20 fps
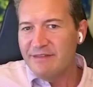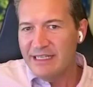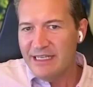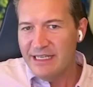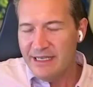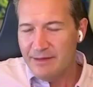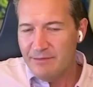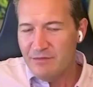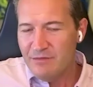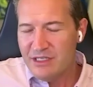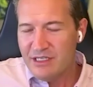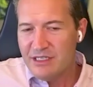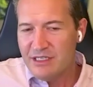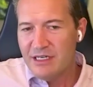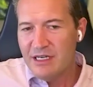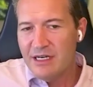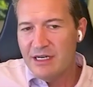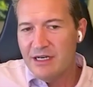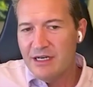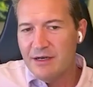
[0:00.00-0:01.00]
teams,
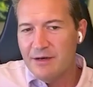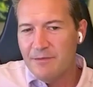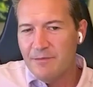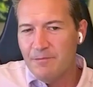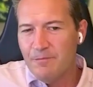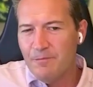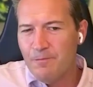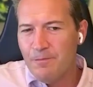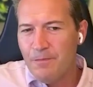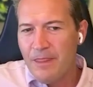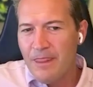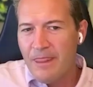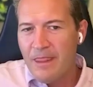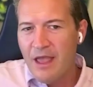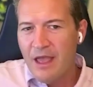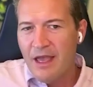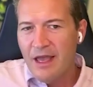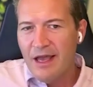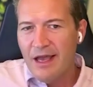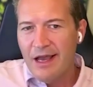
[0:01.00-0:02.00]

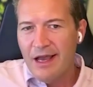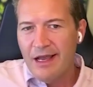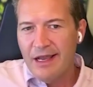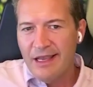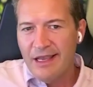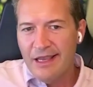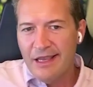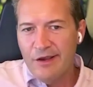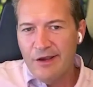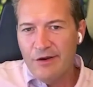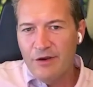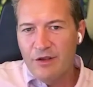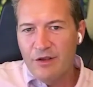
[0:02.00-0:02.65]
I hear